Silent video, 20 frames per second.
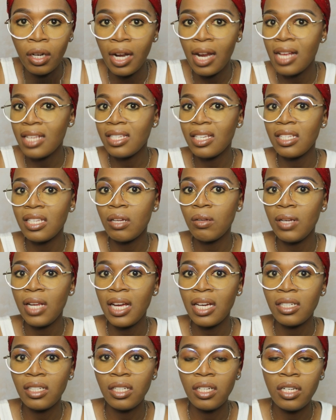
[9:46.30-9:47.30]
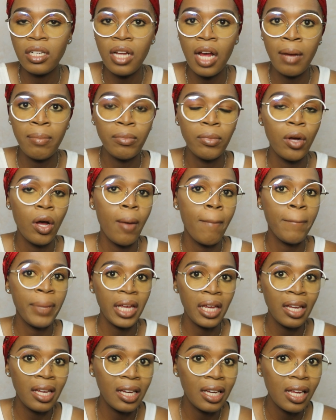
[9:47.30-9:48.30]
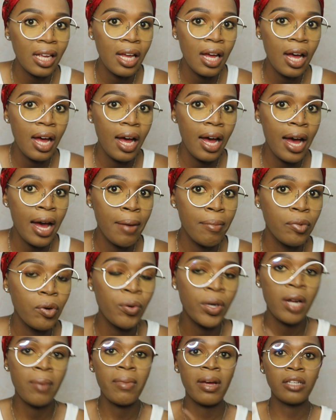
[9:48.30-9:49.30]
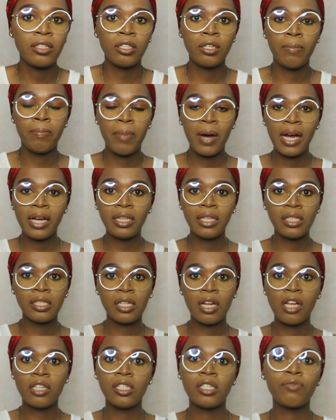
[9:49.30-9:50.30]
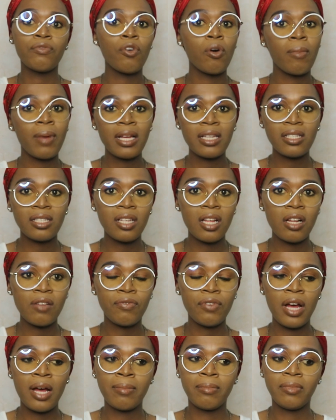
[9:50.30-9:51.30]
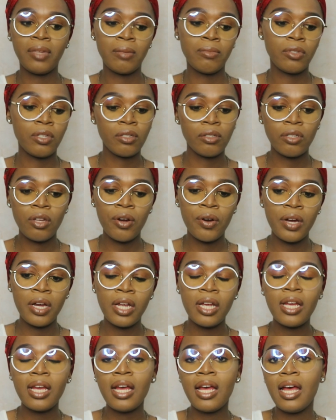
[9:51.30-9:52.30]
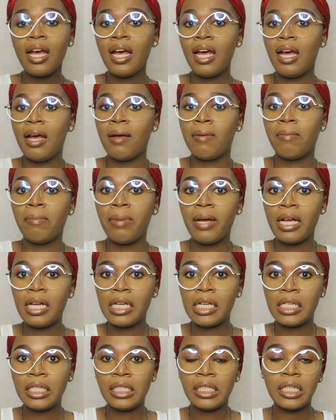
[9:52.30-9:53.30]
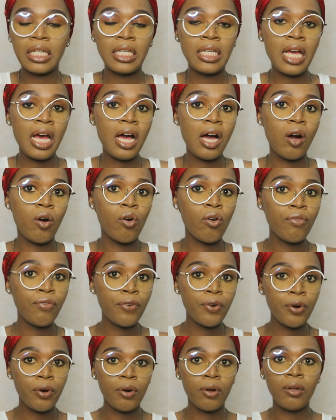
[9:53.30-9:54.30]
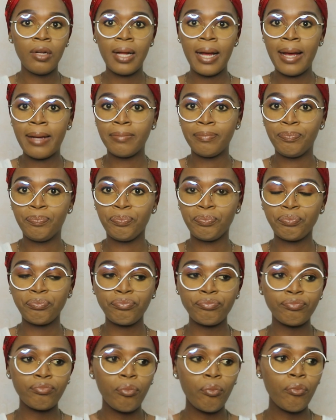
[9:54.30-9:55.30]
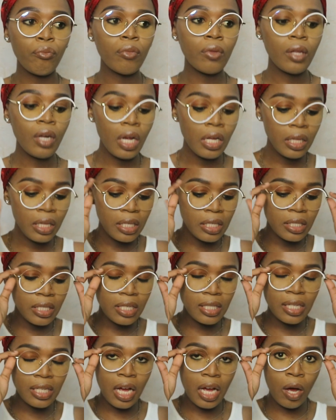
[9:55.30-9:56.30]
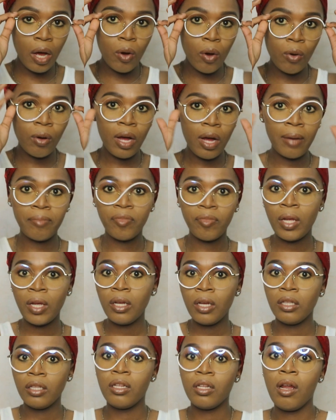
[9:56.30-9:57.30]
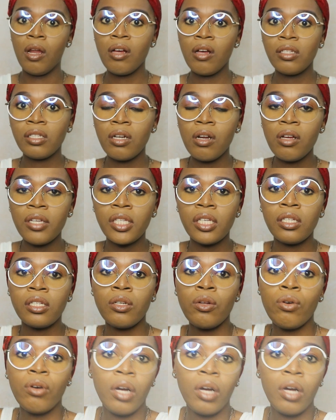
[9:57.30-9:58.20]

glasses I'll actually pick when I'm actually buying these glasses for myself. I'm so sorry, but yeah, overall this is how the last glasses